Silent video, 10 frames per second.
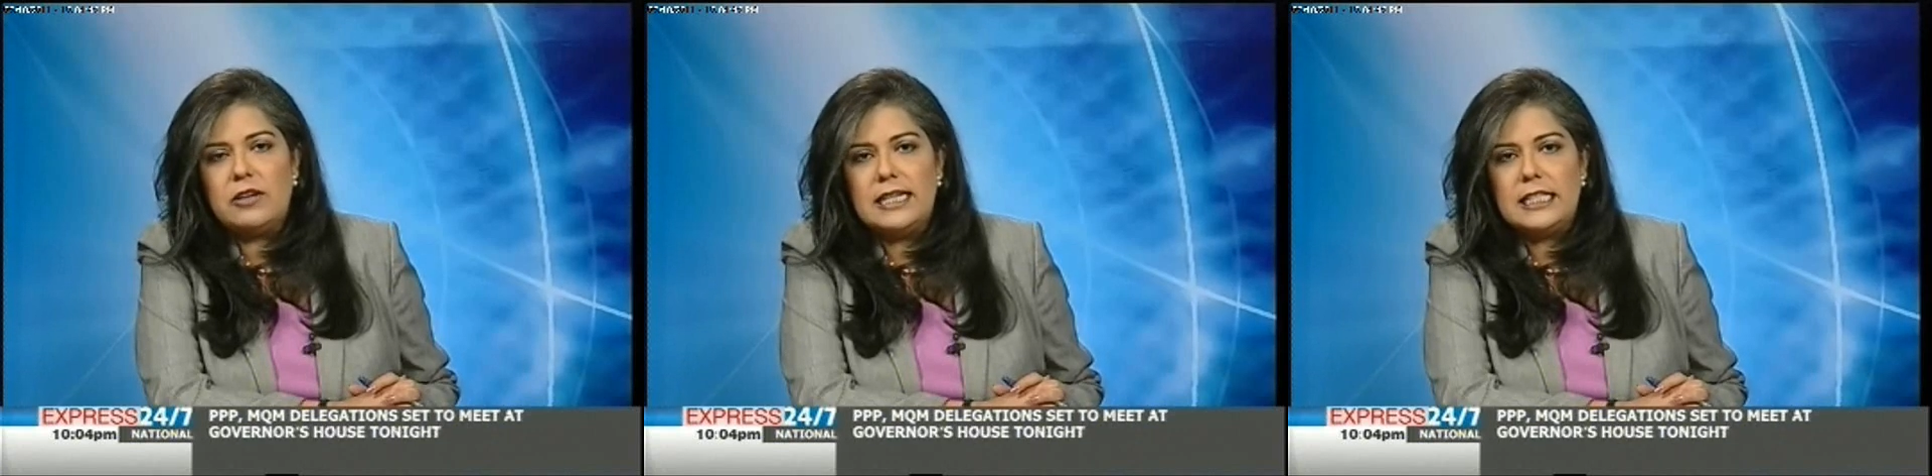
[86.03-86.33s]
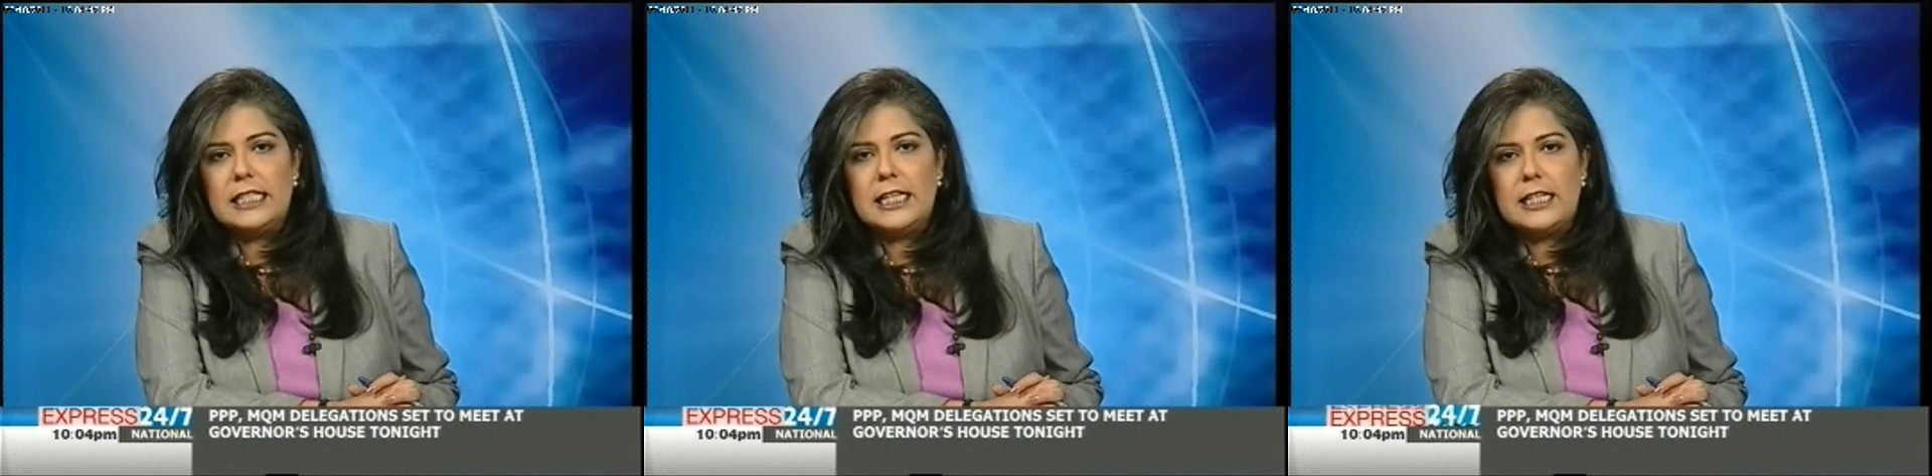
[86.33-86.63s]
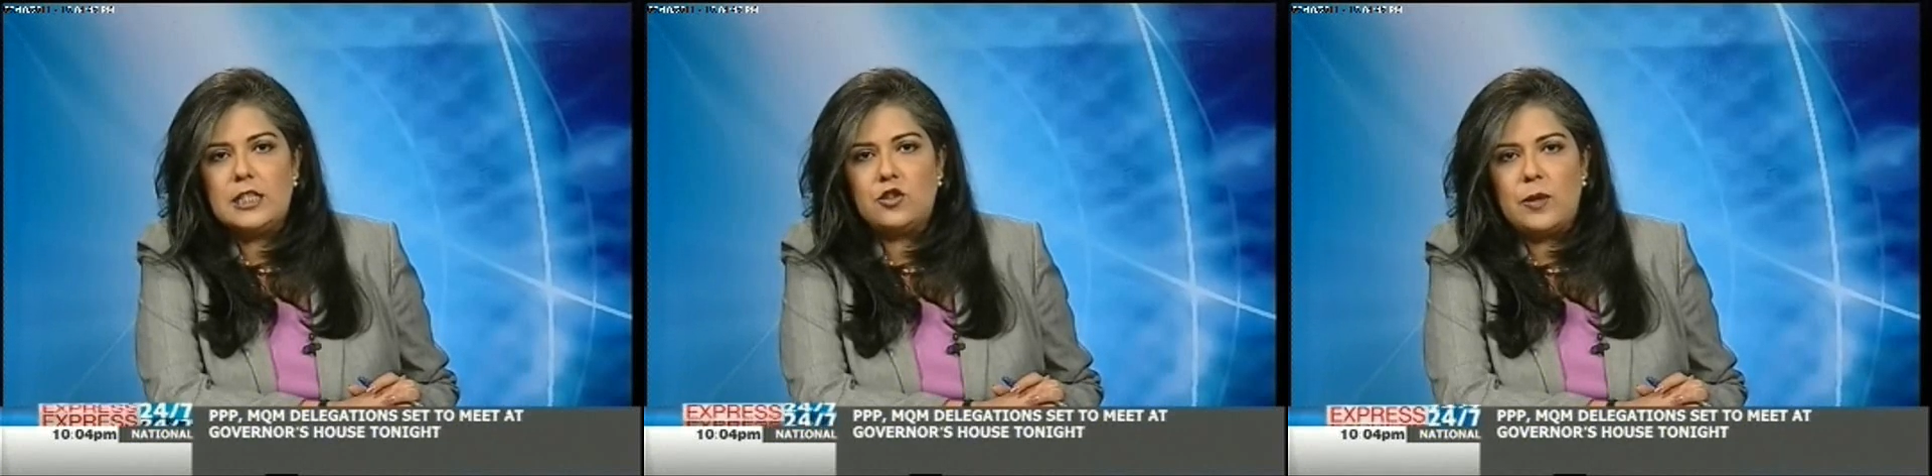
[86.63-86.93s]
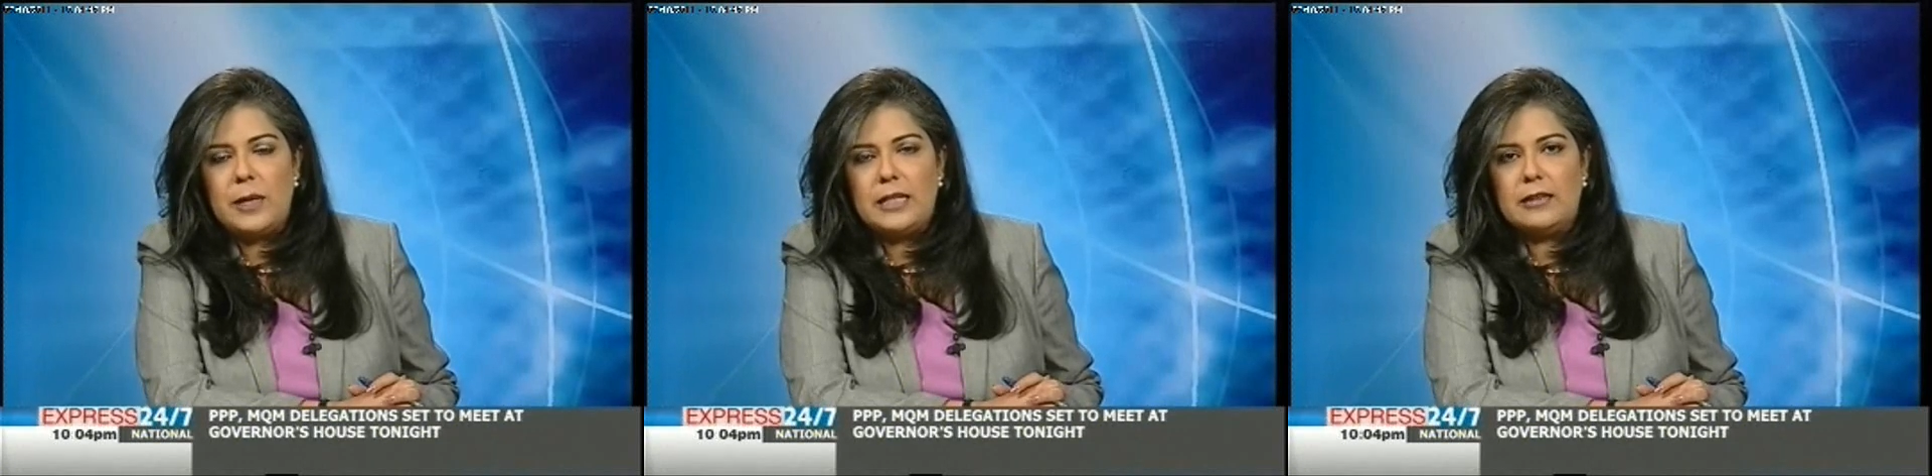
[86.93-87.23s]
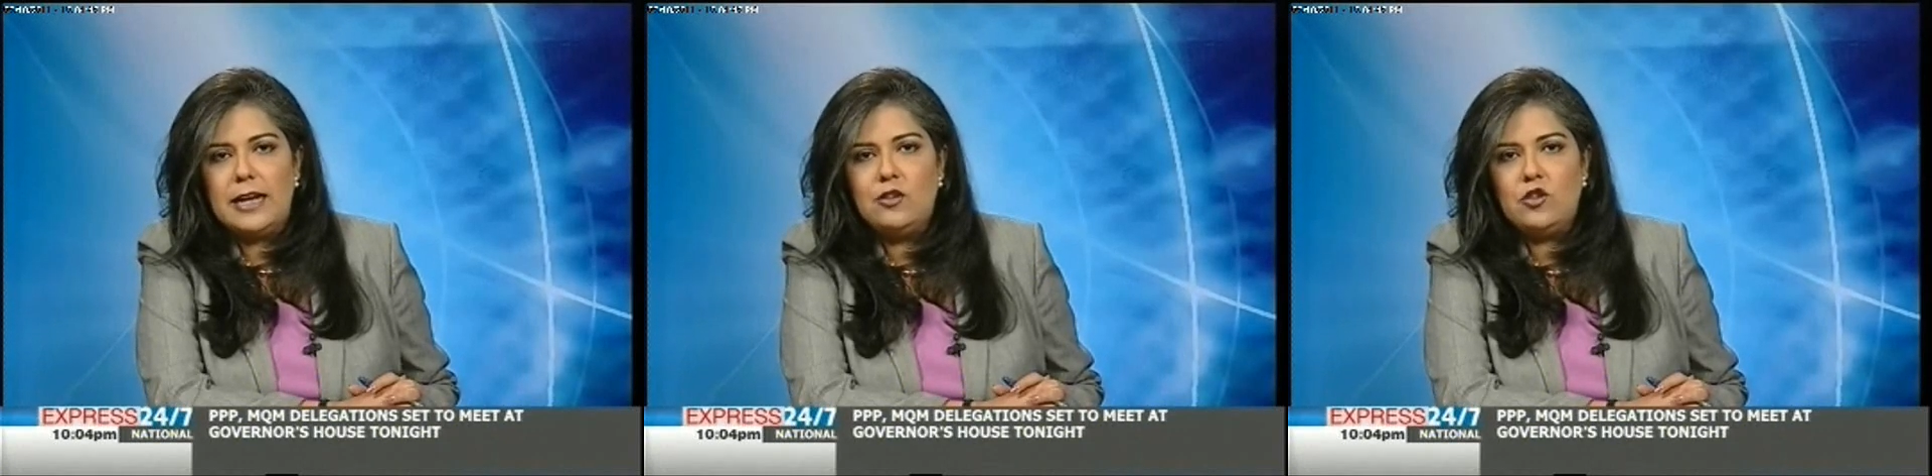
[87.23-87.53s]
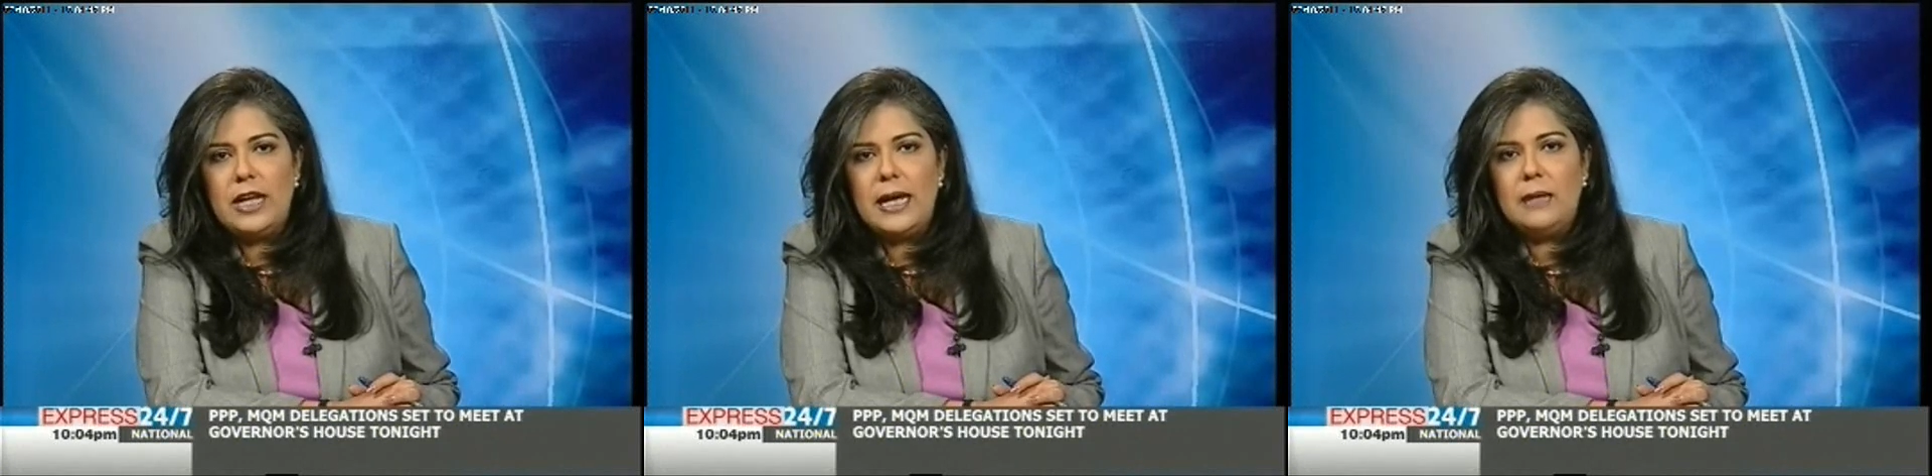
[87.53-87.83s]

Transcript: crisis that is gripping the country